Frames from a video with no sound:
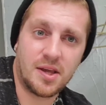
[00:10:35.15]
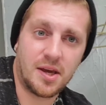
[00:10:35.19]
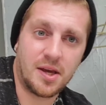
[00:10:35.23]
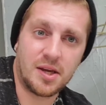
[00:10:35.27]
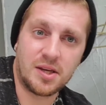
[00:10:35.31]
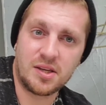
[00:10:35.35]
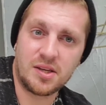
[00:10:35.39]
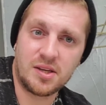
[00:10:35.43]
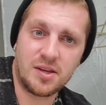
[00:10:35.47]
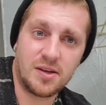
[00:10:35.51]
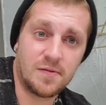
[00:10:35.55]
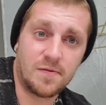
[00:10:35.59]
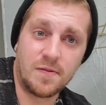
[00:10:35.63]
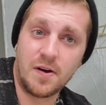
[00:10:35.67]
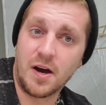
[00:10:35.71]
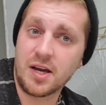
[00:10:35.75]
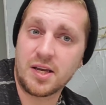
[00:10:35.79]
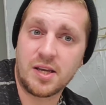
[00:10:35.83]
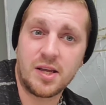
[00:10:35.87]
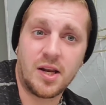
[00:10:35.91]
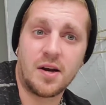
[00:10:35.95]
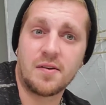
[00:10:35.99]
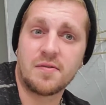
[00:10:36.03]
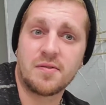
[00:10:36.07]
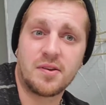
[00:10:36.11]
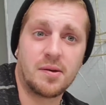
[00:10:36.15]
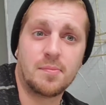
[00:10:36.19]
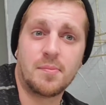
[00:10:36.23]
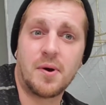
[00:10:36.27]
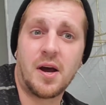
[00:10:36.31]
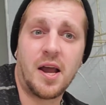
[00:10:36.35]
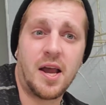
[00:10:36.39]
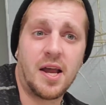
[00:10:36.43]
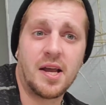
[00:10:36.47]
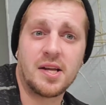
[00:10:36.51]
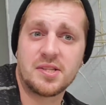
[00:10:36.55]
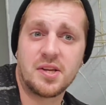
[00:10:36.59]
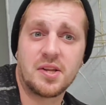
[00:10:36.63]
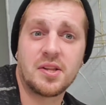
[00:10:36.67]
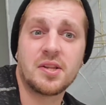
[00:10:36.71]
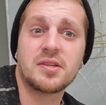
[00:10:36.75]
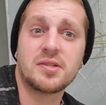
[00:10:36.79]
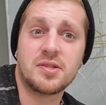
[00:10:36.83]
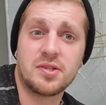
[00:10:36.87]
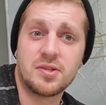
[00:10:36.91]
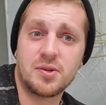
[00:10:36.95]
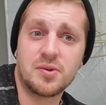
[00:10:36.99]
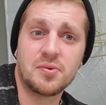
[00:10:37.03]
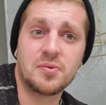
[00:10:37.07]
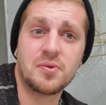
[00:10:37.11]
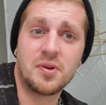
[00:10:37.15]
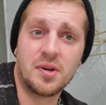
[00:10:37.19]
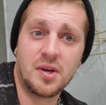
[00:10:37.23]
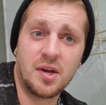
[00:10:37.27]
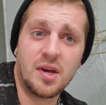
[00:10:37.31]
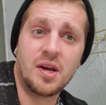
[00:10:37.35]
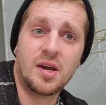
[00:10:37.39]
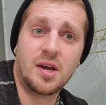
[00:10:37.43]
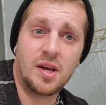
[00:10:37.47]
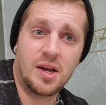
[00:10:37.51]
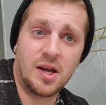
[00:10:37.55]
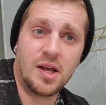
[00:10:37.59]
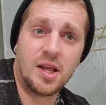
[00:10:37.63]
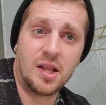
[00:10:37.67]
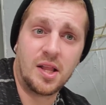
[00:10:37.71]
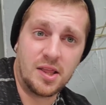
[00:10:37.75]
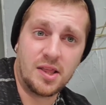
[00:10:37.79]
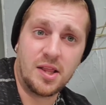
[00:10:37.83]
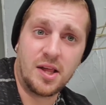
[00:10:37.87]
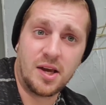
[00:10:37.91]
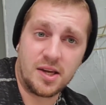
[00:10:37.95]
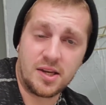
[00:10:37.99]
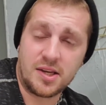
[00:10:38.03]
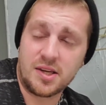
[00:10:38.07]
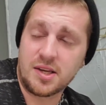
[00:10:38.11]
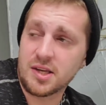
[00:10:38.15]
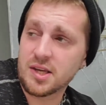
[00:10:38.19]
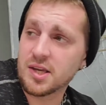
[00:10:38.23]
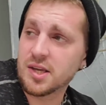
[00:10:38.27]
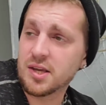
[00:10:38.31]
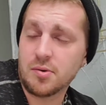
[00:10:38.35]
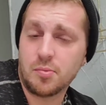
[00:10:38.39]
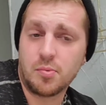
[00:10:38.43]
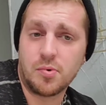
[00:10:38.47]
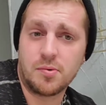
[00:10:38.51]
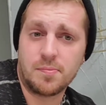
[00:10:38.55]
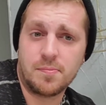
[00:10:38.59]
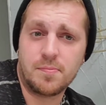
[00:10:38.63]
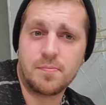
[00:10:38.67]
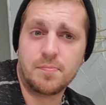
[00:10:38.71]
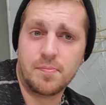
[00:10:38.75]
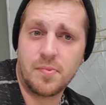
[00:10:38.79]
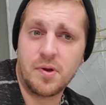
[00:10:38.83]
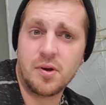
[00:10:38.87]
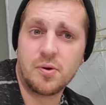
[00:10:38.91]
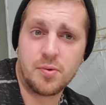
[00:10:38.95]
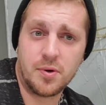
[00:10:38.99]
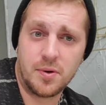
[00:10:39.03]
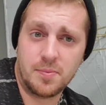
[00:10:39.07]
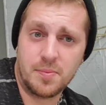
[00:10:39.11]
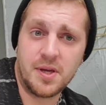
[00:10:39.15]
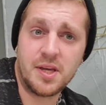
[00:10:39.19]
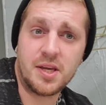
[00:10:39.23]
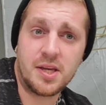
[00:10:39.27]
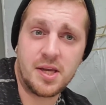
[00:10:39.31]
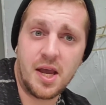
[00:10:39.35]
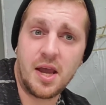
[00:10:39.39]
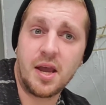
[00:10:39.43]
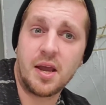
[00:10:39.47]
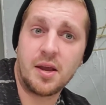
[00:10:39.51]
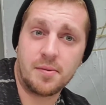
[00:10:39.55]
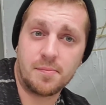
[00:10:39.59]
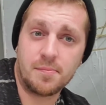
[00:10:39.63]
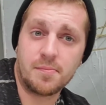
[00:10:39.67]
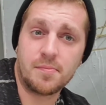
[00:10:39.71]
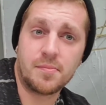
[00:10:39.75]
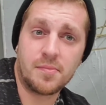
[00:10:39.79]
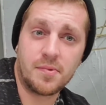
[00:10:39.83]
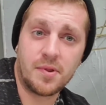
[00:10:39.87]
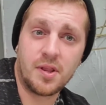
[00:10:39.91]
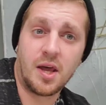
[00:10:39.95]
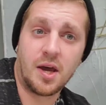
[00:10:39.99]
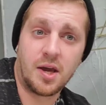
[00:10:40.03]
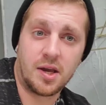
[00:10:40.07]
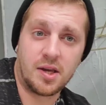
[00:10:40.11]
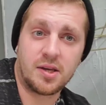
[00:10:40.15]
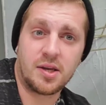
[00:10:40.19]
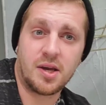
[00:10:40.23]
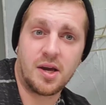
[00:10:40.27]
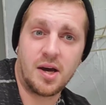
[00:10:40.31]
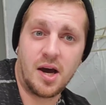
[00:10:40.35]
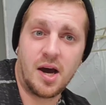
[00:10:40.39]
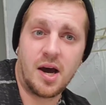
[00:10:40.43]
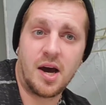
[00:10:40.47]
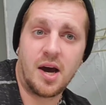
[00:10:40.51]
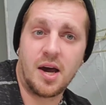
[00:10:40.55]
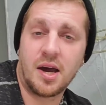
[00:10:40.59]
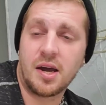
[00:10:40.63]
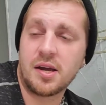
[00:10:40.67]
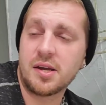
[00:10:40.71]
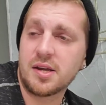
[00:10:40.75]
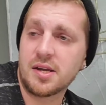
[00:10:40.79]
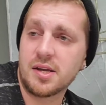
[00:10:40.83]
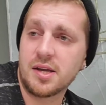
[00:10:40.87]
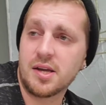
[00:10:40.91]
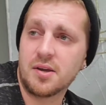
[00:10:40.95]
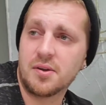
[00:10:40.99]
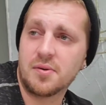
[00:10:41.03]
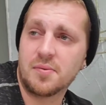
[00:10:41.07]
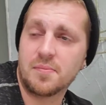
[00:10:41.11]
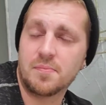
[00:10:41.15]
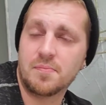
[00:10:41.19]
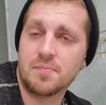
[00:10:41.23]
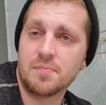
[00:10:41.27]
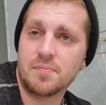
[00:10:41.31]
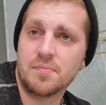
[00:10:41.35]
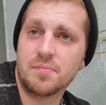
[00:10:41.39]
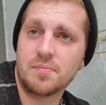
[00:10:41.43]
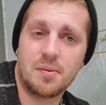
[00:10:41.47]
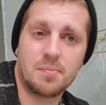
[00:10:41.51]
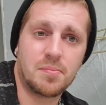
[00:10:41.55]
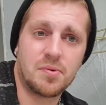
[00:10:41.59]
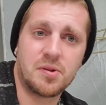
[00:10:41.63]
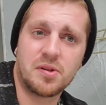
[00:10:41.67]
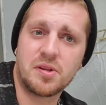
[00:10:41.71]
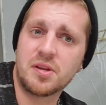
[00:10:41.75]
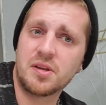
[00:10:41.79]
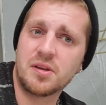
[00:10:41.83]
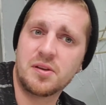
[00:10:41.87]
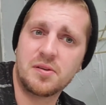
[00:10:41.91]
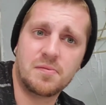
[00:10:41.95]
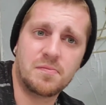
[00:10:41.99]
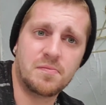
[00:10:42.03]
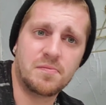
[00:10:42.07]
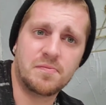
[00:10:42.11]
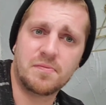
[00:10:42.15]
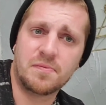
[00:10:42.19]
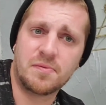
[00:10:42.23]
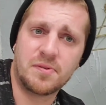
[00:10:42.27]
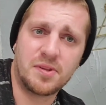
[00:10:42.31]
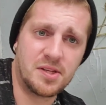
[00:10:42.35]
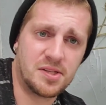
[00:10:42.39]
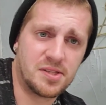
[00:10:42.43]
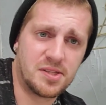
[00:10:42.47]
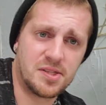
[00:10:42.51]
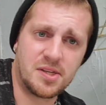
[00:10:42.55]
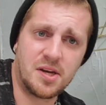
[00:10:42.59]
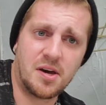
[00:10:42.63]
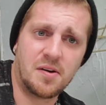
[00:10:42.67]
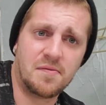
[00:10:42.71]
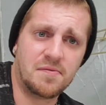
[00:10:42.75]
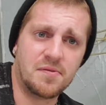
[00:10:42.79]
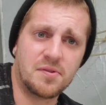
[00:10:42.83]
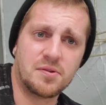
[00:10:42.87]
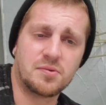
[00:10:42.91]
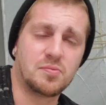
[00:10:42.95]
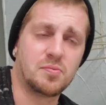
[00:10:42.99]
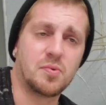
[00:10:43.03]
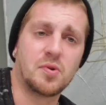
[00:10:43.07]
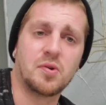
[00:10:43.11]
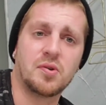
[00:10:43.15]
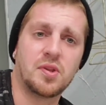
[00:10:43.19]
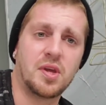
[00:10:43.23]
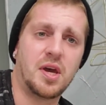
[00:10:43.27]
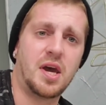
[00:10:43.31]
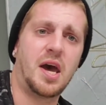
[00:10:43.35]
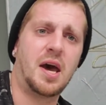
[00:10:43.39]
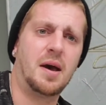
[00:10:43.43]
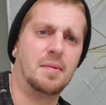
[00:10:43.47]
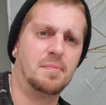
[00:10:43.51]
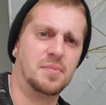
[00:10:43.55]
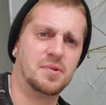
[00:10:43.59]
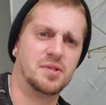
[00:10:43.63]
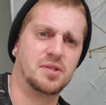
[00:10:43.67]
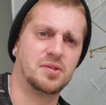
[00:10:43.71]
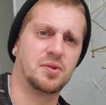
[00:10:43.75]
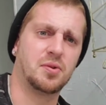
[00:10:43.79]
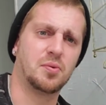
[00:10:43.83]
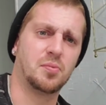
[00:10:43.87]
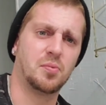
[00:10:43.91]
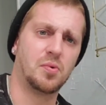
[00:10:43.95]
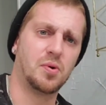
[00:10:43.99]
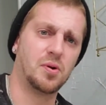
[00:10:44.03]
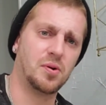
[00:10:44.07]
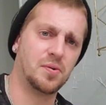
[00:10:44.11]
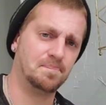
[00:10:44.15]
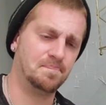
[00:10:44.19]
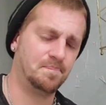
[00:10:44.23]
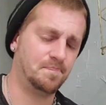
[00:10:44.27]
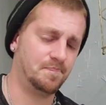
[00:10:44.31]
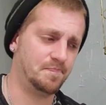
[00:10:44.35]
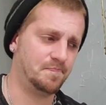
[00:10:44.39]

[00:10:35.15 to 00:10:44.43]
Like, if I could ever get my hands on this dude, like, it would be game. Like, can't believe this stuff is real that happens in the world.